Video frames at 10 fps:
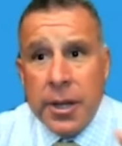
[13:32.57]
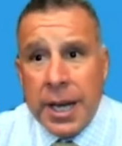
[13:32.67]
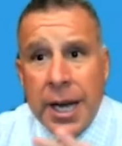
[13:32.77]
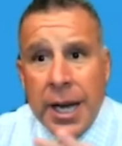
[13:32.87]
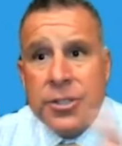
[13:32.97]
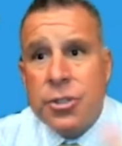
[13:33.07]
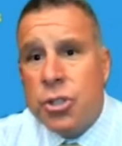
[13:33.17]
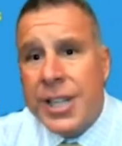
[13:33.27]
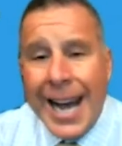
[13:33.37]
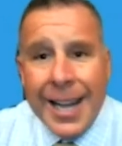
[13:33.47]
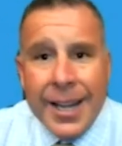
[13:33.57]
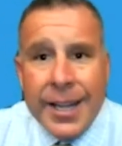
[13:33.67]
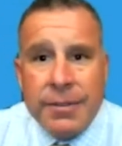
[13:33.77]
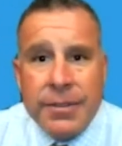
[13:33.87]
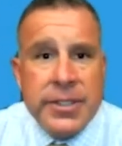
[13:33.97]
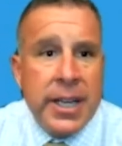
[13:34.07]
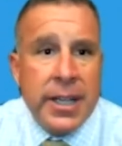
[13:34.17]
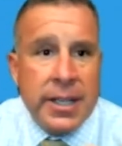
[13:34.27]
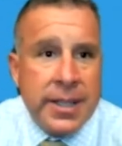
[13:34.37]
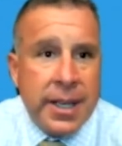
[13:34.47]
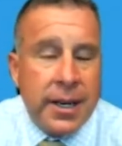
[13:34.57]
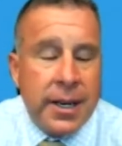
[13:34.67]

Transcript: the constitutionality of a state like